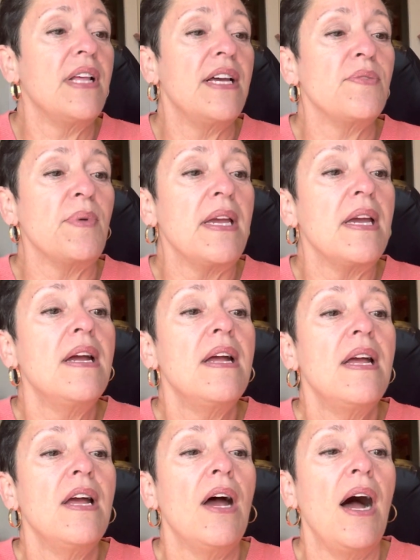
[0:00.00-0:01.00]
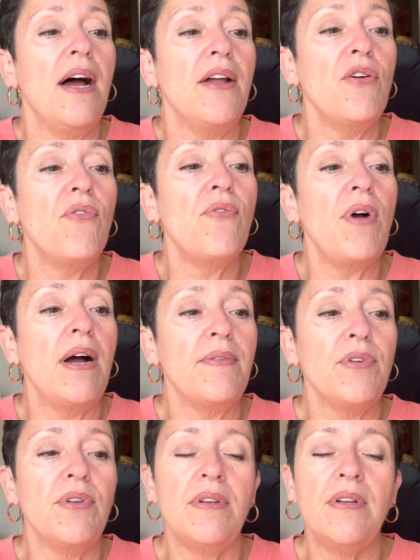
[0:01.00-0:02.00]
last week.
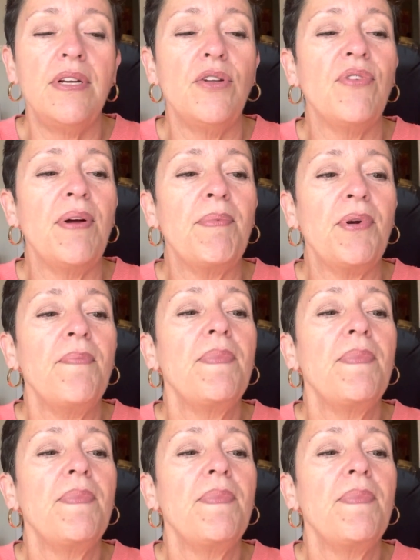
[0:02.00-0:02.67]
November.